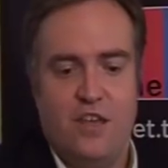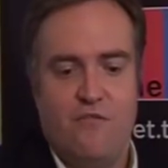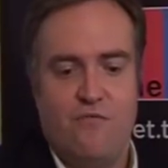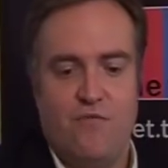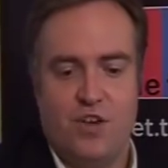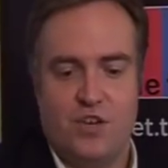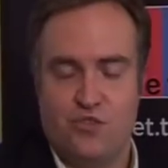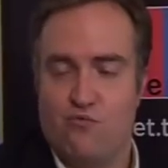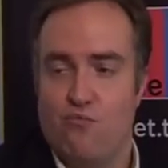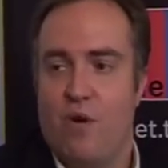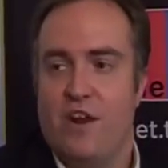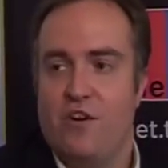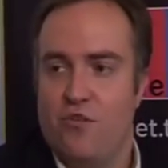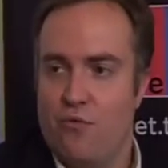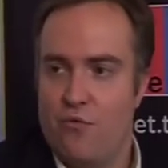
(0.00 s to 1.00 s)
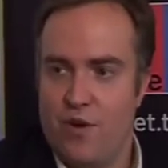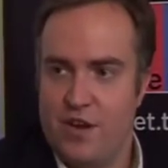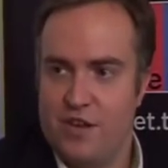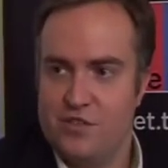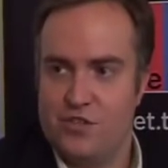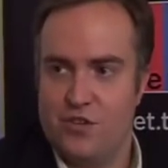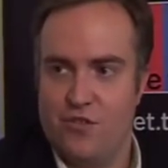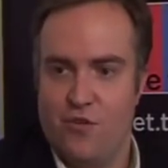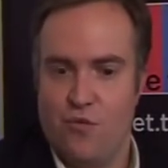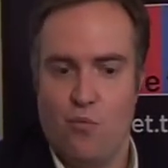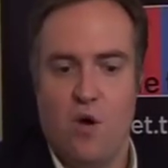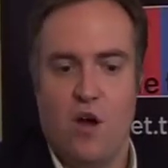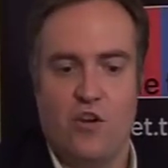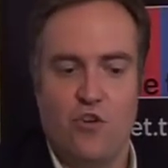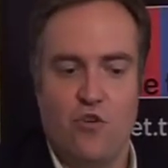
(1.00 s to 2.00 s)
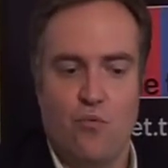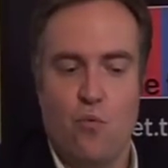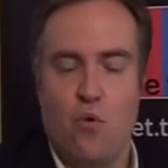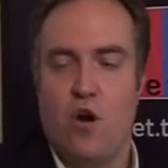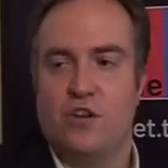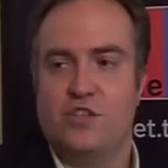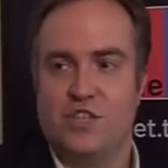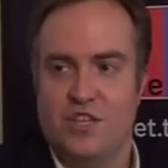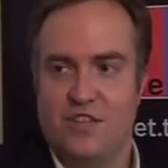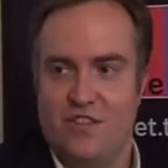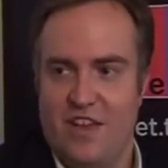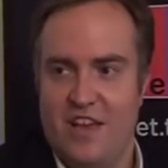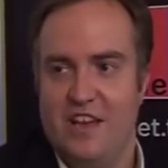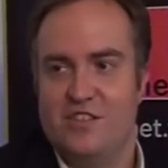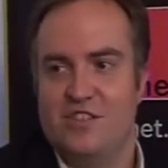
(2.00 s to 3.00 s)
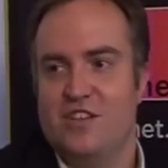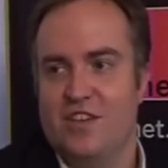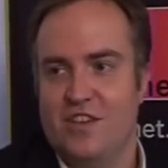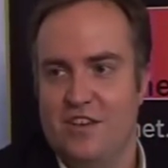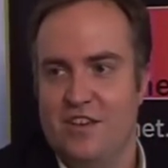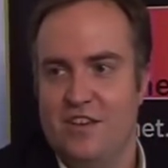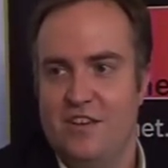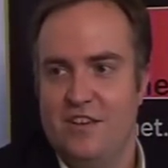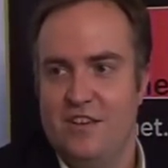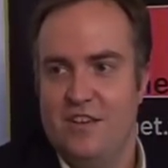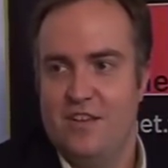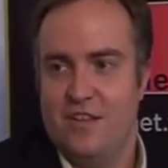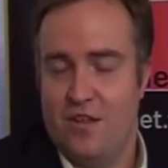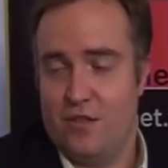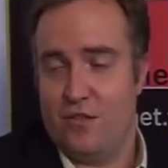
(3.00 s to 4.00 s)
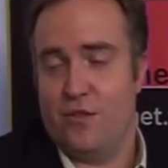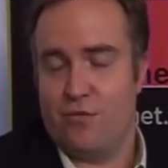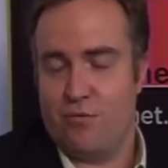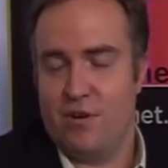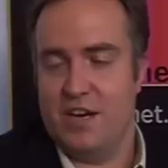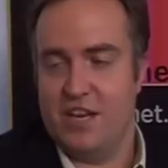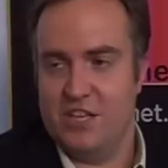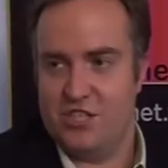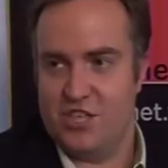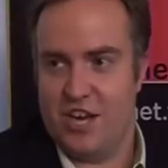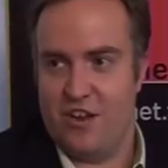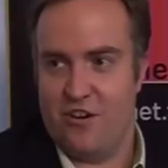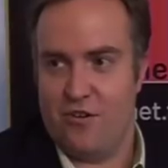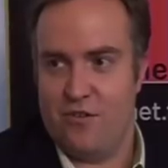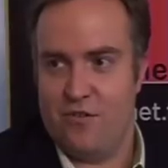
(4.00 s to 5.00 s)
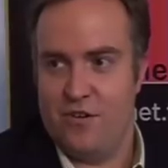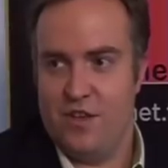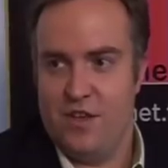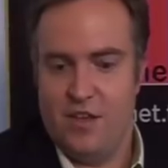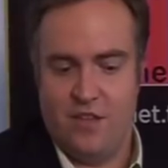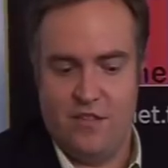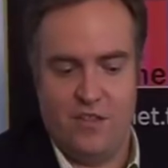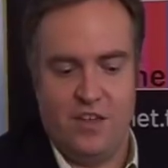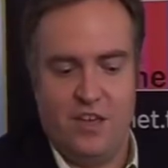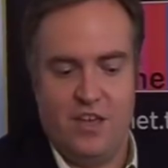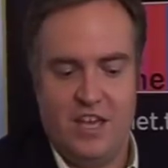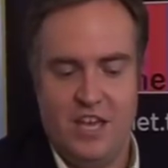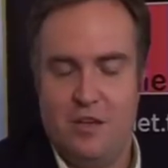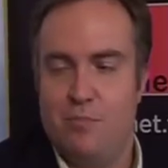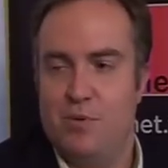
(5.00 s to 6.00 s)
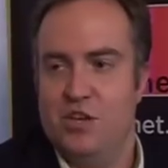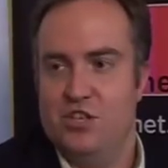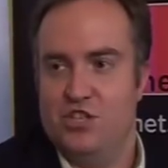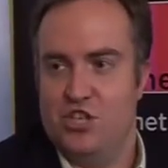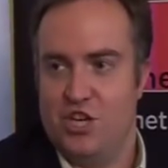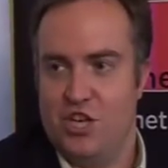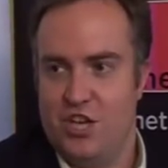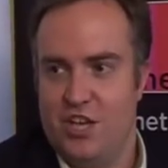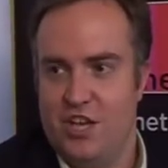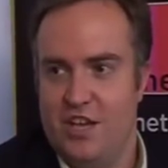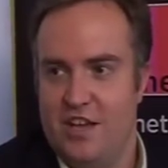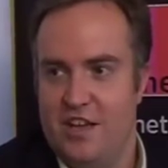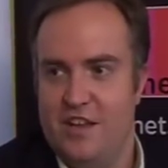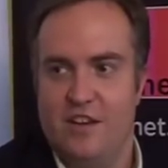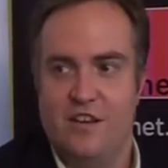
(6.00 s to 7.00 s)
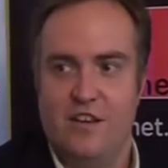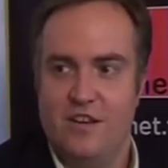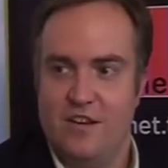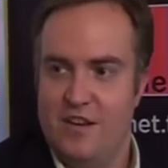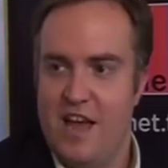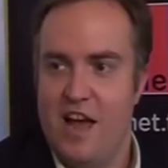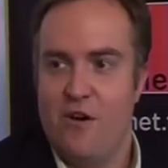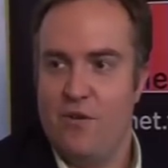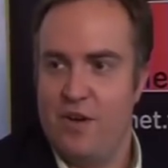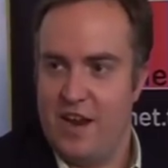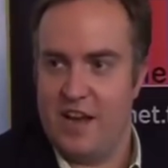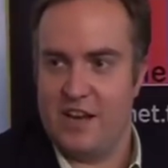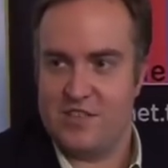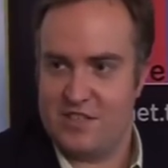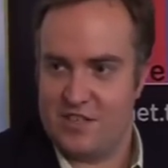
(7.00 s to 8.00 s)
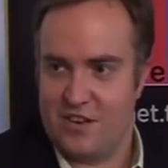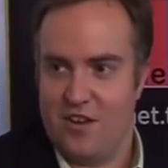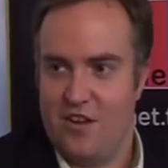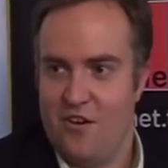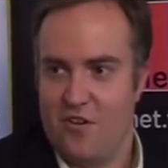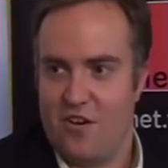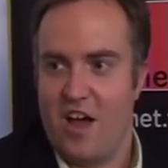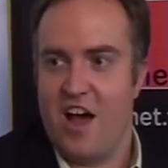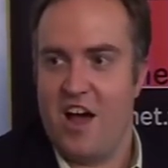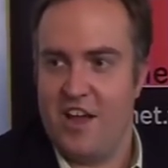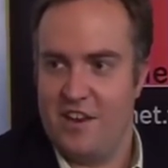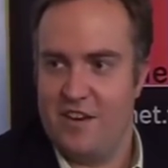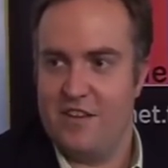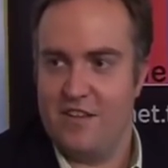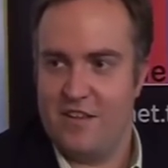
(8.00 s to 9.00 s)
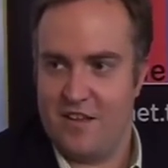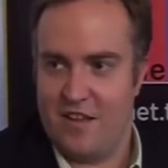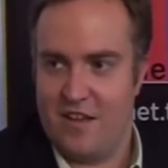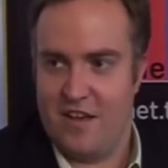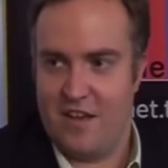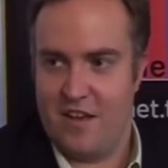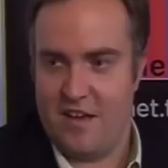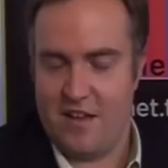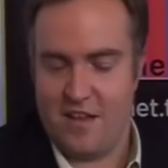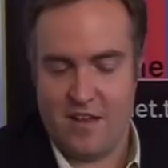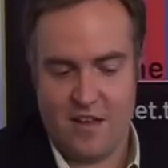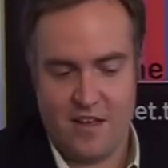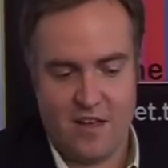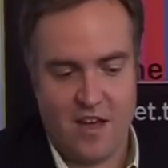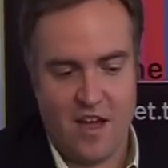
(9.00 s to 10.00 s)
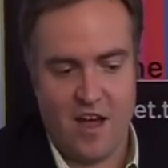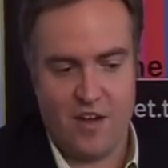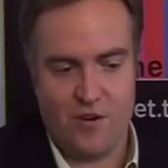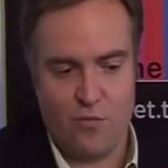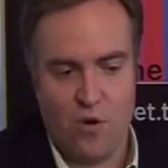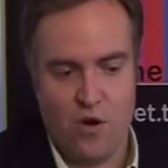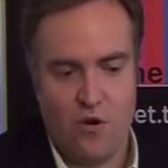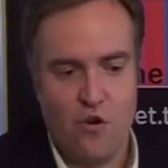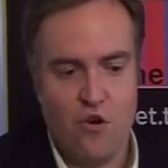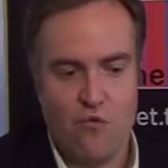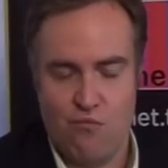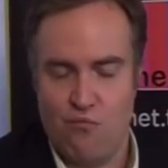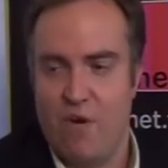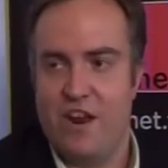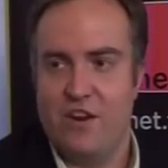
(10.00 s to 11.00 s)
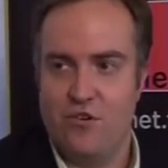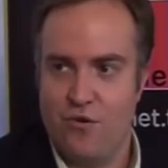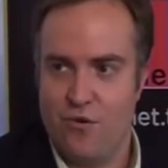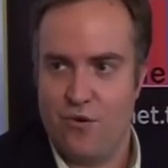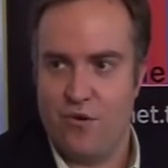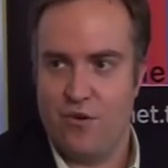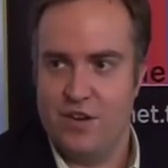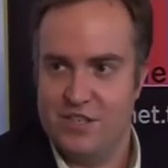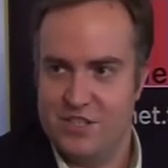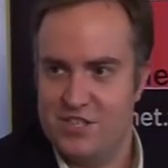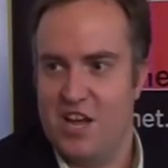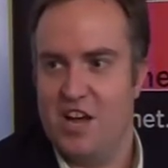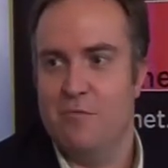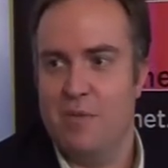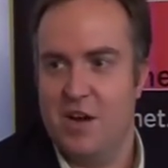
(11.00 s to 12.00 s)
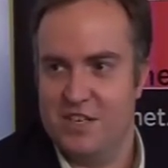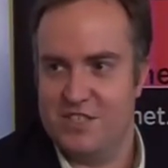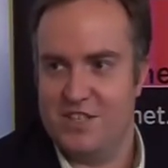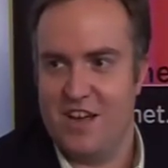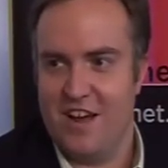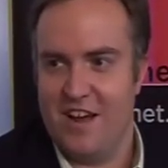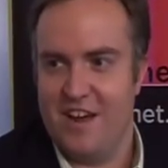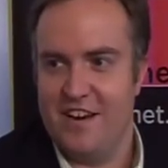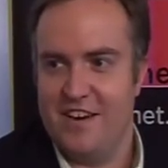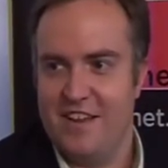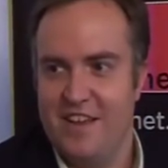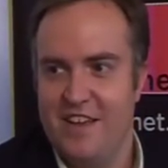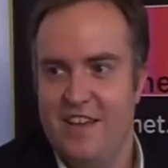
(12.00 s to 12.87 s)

fix rendering, so that while you're watching the HD, the 3D channel, the EPG and Now and Next guide will render in side-by-side.